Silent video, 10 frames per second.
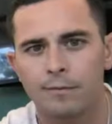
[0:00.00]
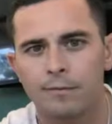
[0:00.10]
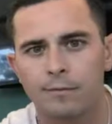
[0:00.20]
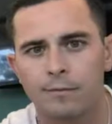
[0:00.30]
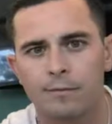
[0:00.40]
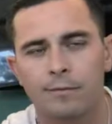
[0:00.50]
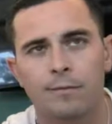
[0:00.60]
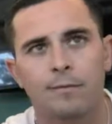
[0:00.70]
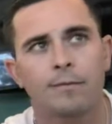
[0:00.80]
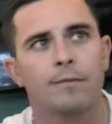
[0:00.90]

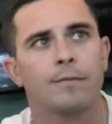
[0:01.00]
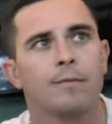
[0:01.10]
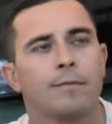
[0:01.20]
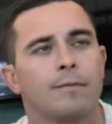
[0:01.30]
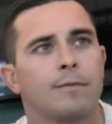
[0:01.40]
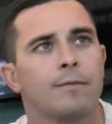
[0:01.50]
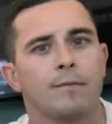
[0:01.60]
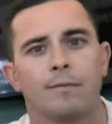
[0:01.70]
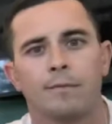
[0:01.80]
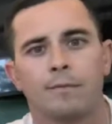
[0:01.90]

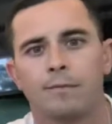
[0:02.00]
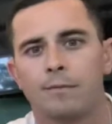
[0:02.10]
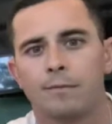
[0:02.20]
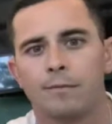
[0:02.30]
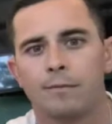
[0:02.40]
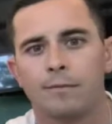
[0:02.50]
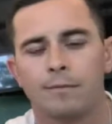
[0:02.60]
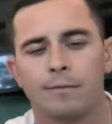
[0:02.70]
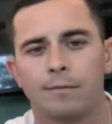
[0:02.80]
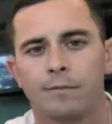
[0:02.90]

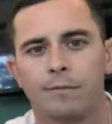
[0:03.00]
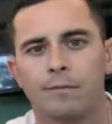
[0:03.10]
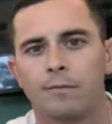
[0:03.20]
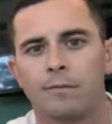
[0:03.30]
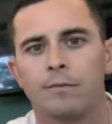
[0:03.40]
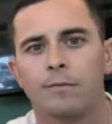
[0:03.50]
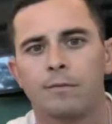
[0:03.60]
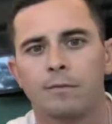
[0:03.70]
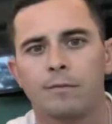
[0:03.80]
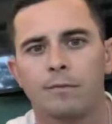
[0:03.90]

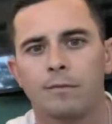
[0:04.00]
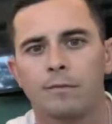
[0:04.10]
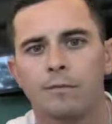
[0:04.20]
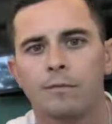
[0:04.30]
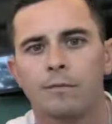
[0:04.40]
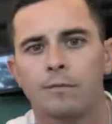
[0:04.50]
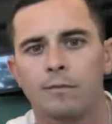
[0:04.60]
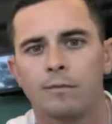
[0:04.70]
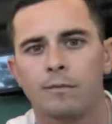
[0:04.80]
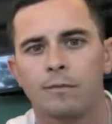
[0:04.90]

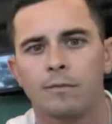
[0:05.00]
(not speaking)